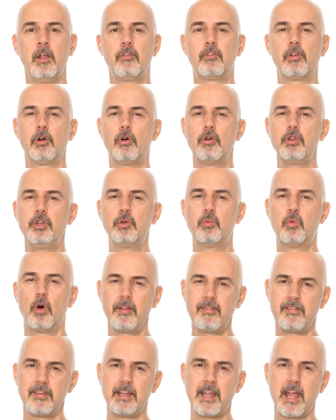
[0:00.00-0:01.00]
So you
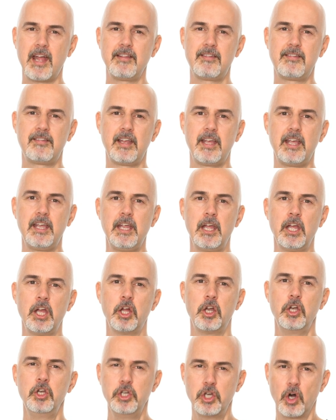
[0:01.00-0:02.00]
once again see
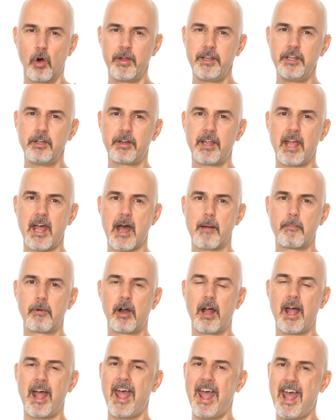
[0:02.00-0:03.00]
knowing your
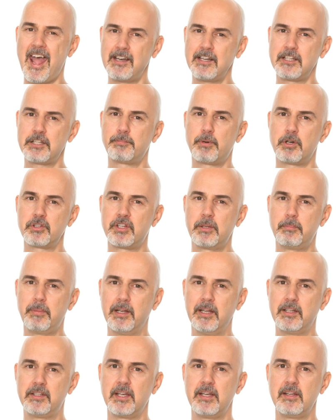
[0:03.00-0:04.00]
camera and its
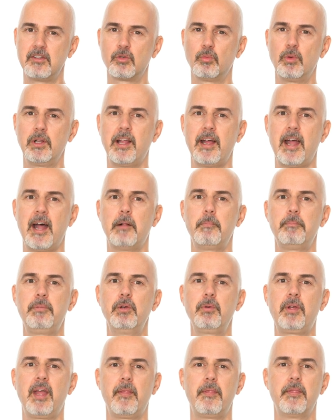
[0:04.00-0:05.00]
possibilities will help
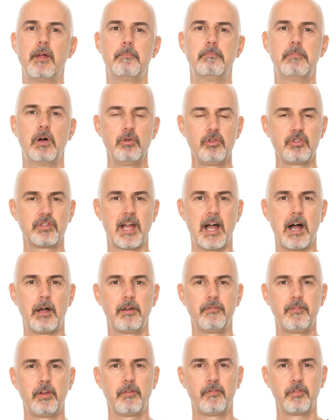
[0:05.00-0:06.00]
you get the most
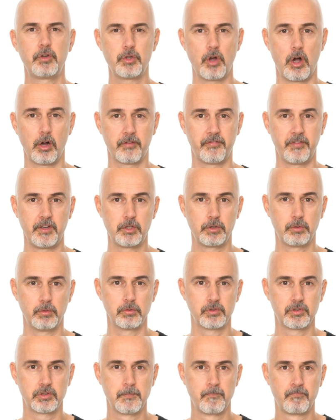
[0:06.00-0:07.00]
out of your photography
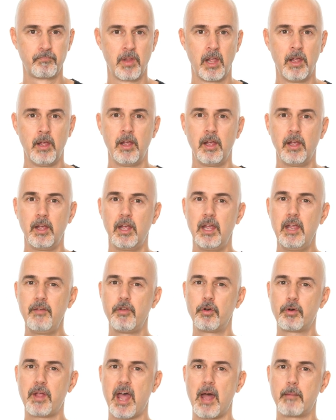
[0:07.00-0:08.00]
tools.
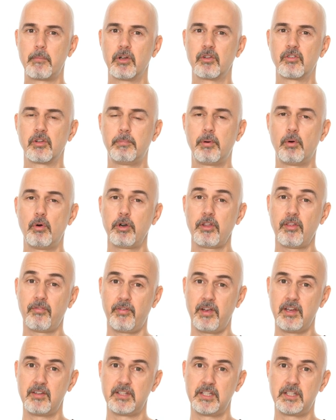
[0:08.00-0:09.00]
If your camera supports
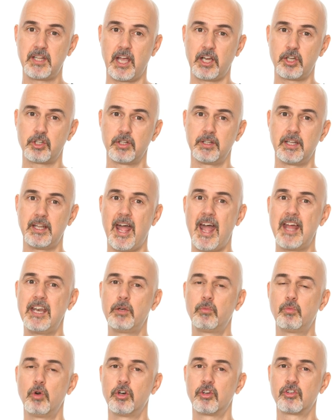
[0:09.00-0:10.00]
face detection and
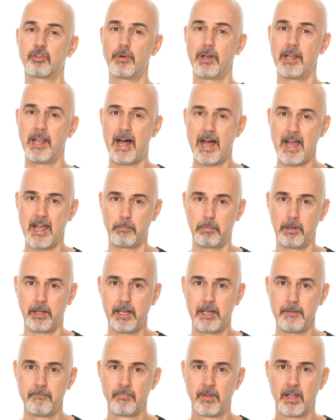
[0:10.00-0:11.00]
it works
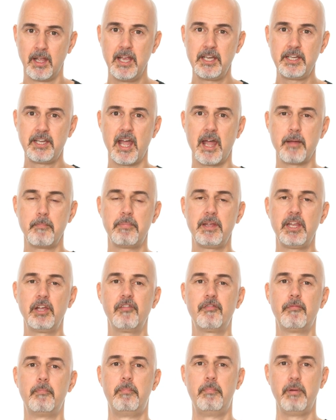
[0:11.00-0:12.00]
reliably, it can be
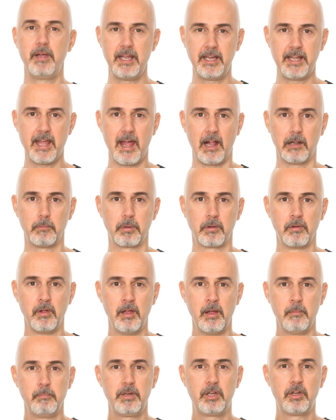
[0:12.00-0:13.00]
of big help
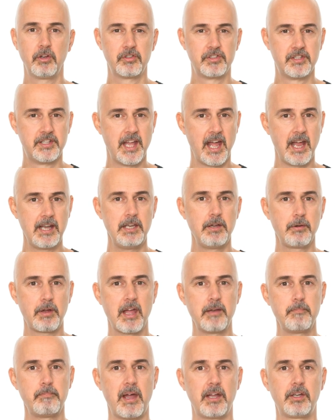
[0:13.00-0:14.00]
because then you
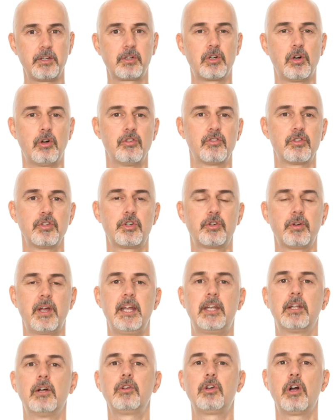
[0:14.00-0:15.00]
can better
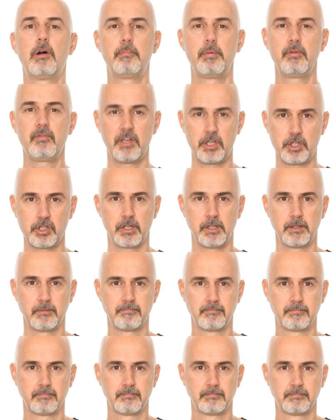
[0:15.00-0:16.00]
concentrate on
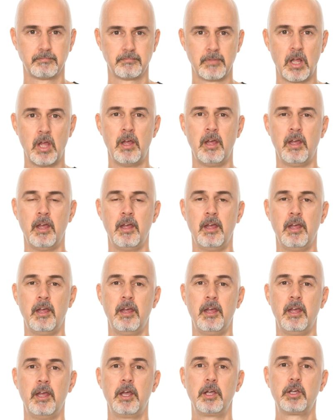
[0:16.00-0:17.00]
composition.
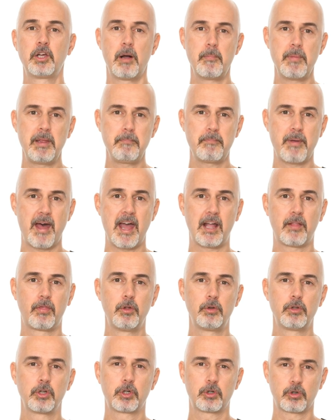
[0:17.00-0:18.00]
Coming back
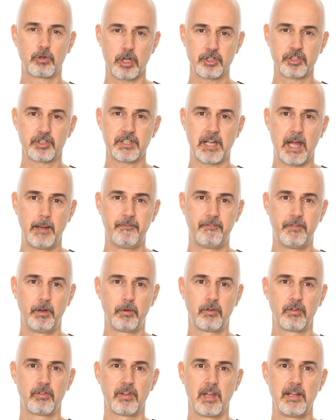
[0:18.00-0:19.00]
to the cross-type
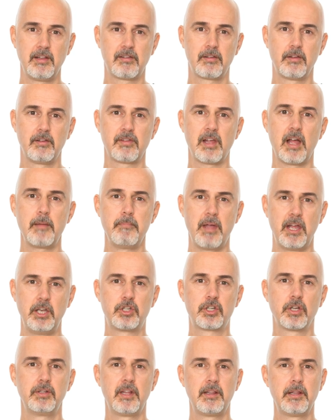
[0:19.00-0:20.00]
focus sensors I
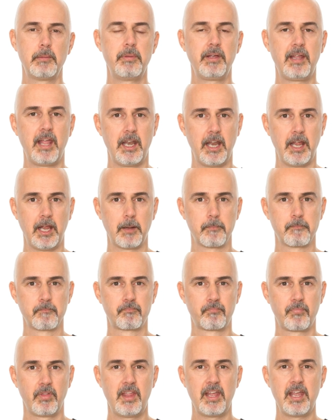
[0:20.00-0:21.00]
mentioned in the beginning,
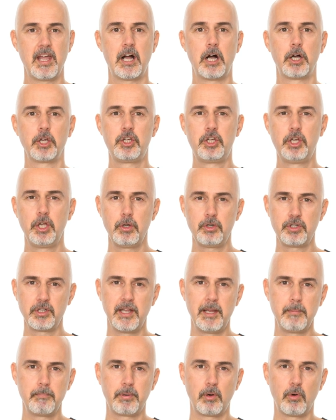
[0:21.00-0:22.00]
they are
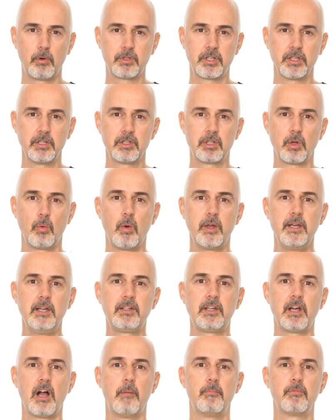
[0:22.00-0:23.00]
hugely important when
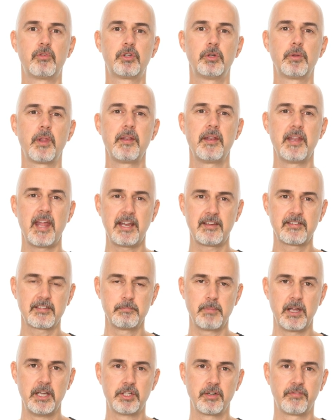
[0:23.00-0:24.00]
it comes to the
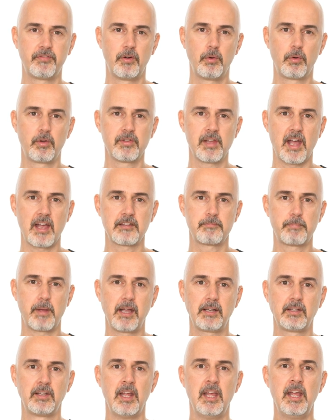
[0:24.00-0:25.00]
next major focus
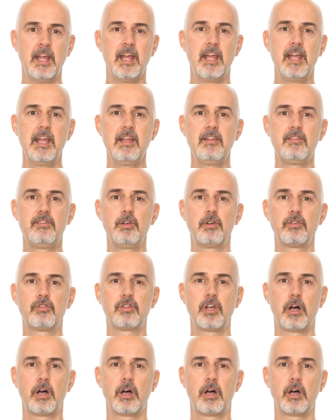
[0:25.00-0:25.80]
aspect, is your